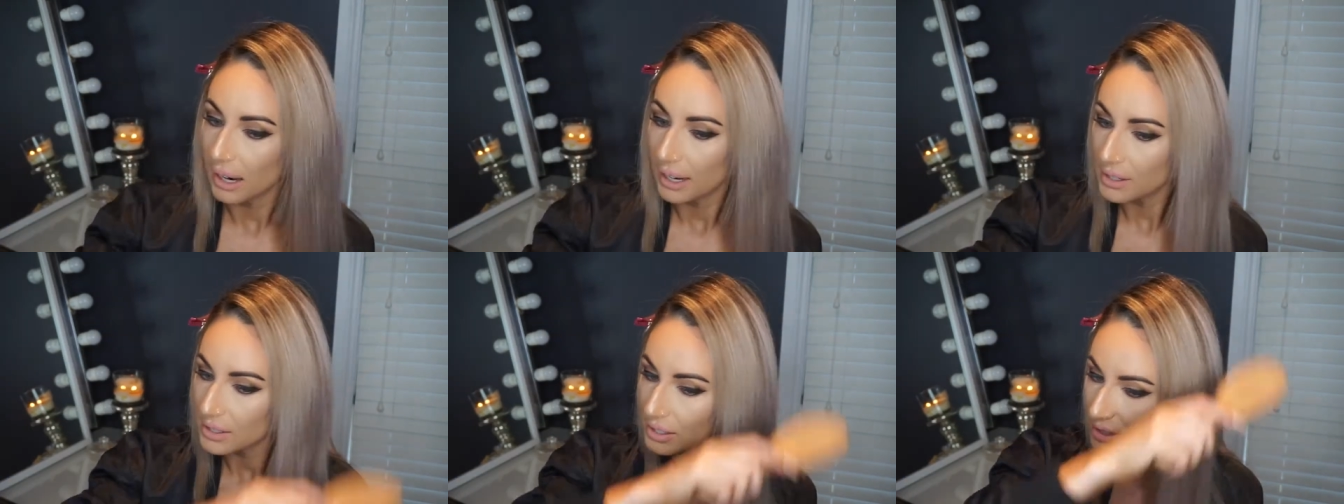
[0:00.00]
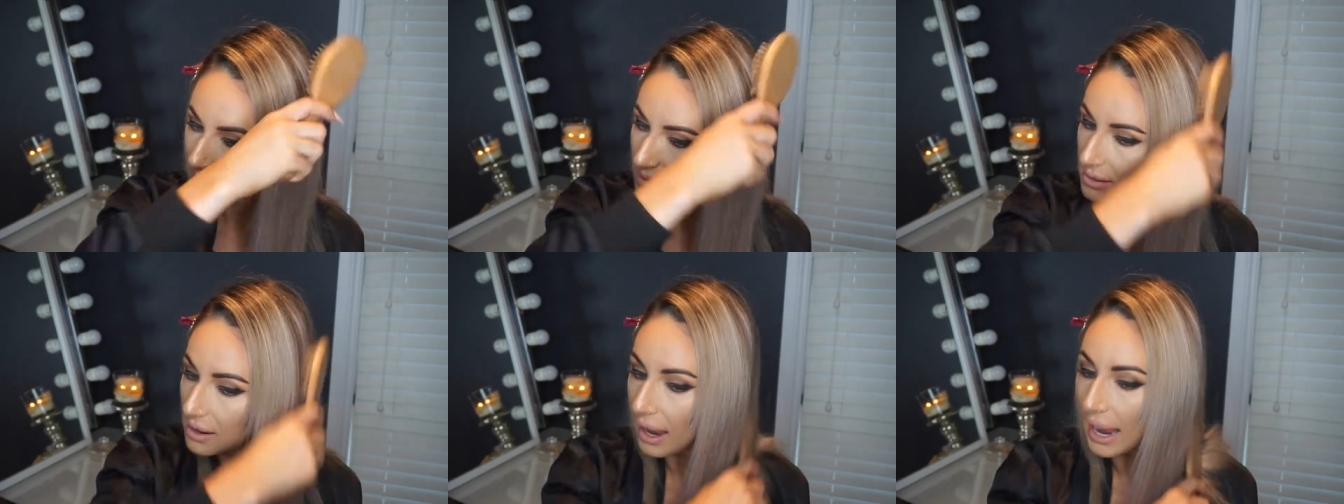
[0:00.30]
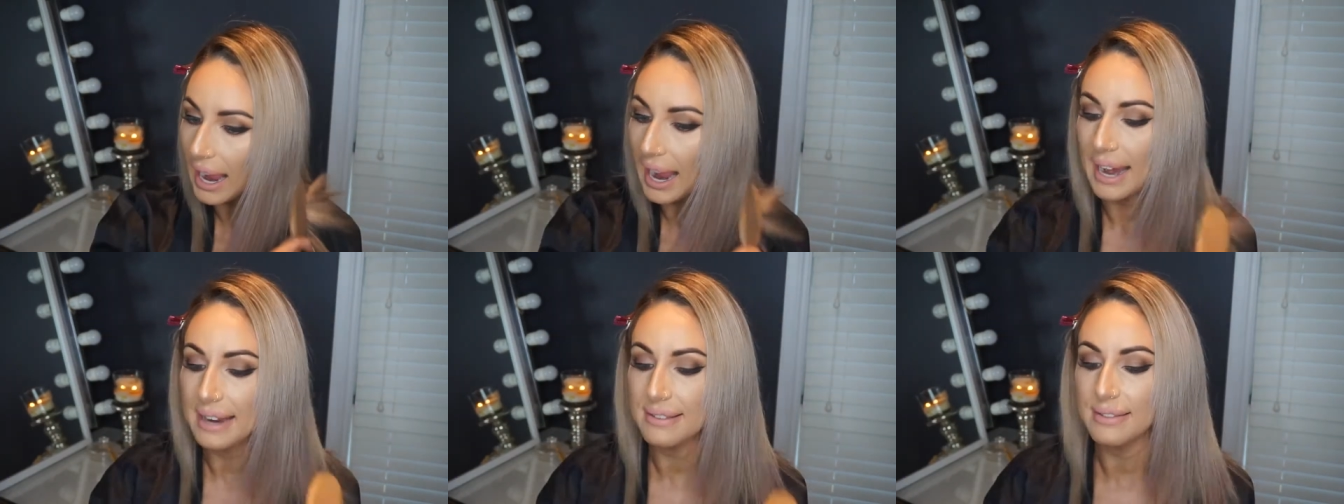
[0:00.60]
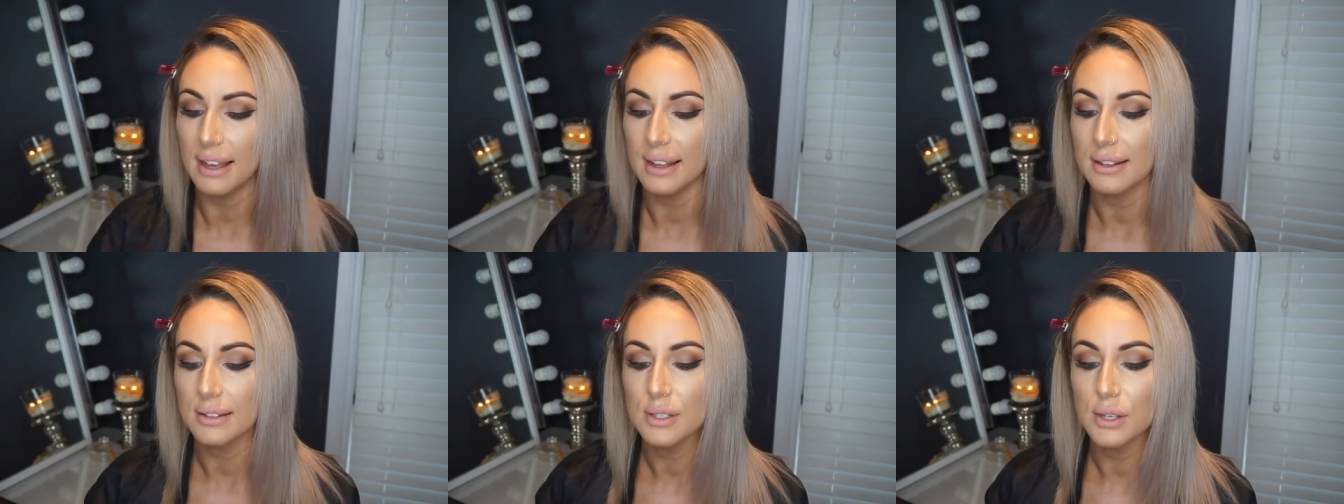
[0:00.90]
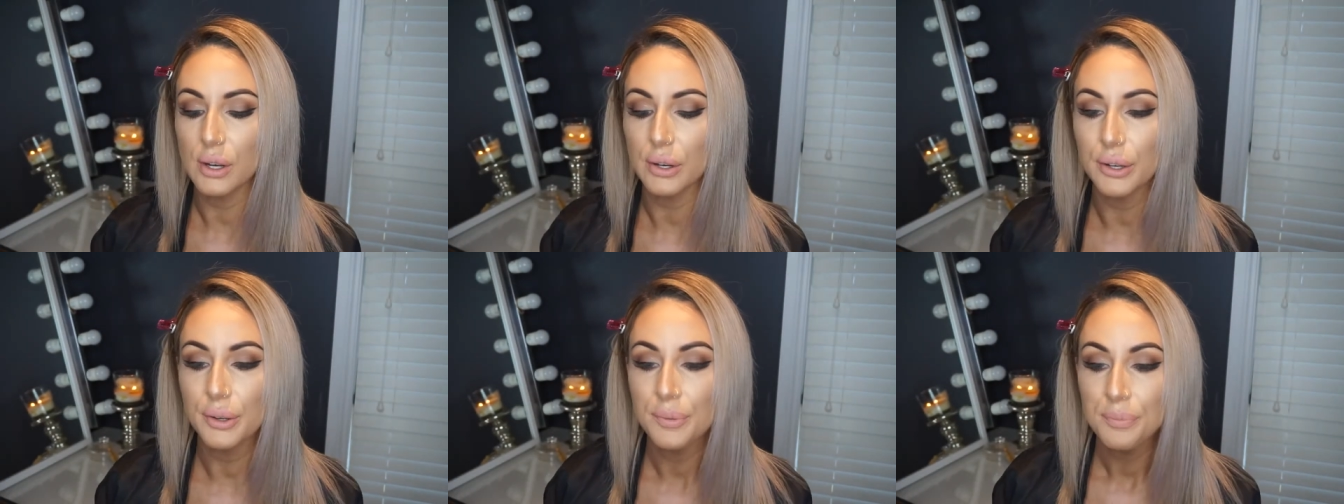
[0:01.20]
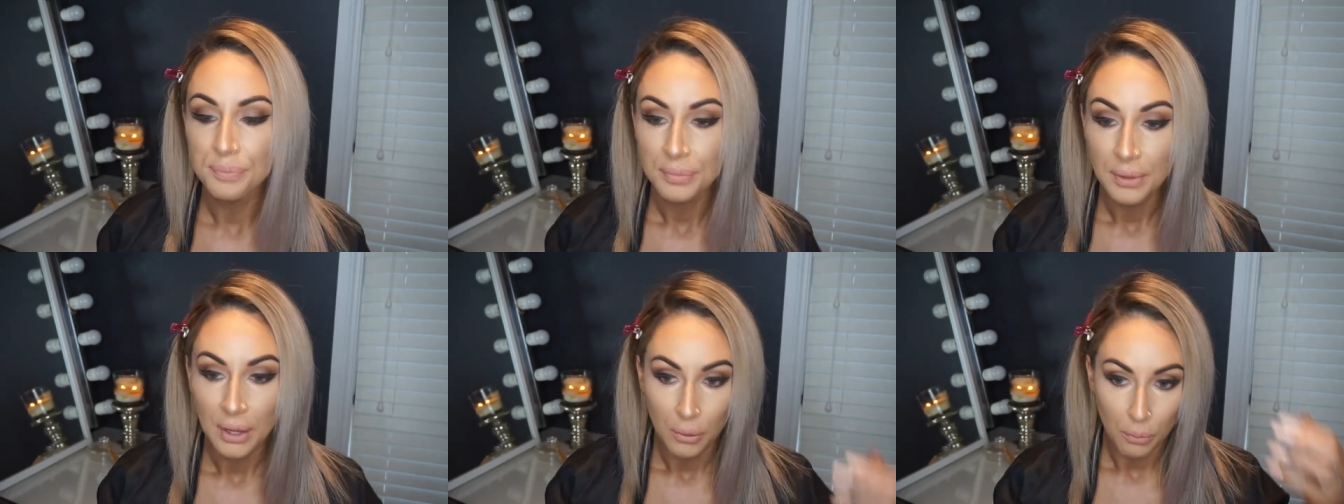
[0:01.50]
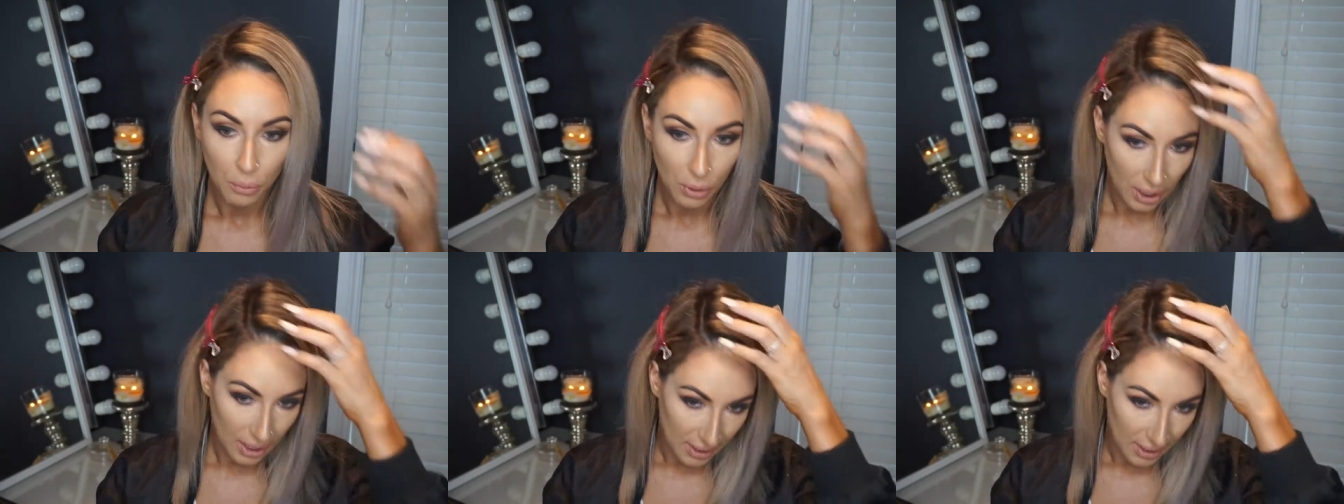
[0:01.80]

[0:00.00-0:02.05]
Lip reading: I hate that. So what